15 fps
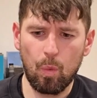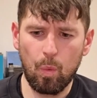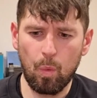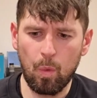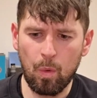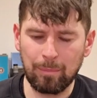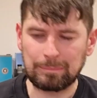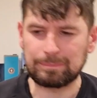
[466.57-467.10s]

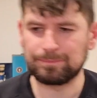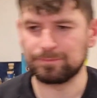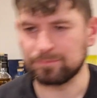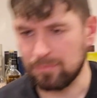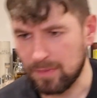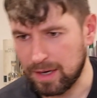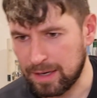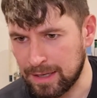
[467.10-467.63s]
Oh.
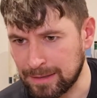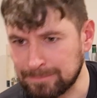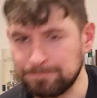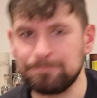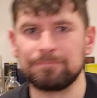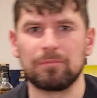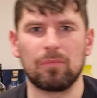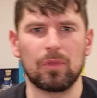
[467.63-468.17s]
Ah.
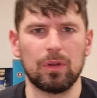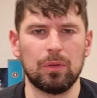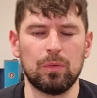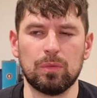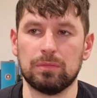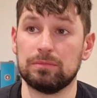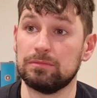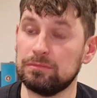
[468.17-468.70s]

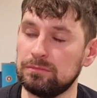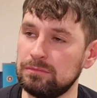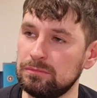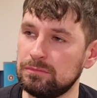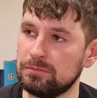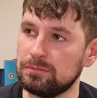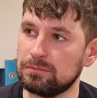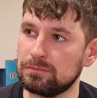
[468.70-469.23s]
Oh.
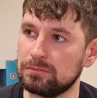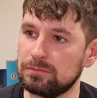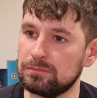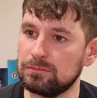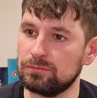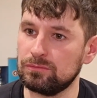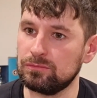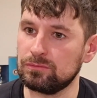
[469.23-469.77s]
Mmm.
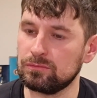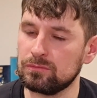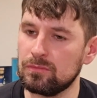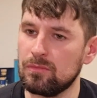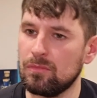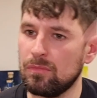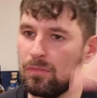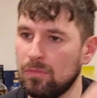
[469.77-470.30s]

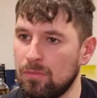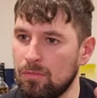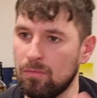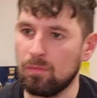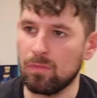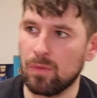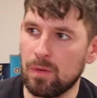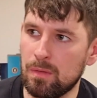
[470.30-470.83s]

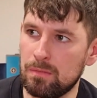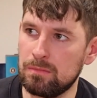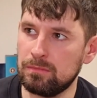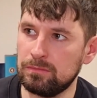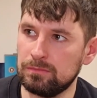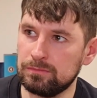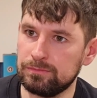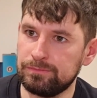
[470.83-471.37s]
Mmm.
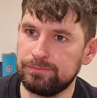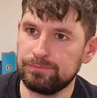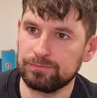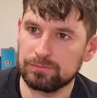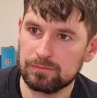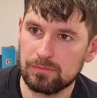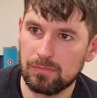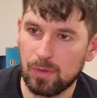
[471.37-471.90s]

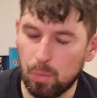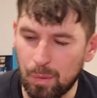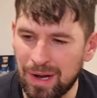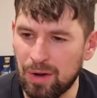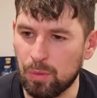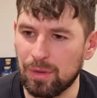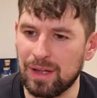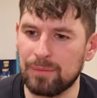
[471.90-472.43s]

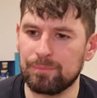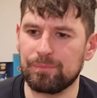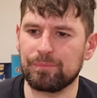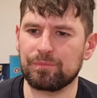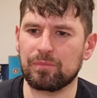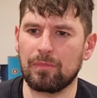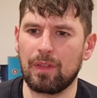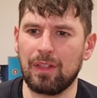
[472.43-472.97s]
Wow,
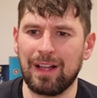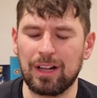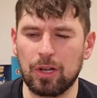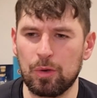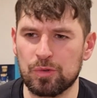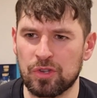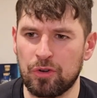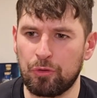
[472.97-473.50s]
that
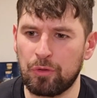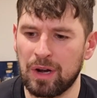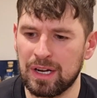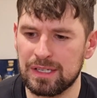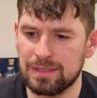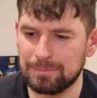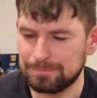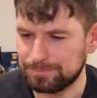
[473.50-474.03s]
goes on a
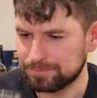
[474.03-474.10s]
ride.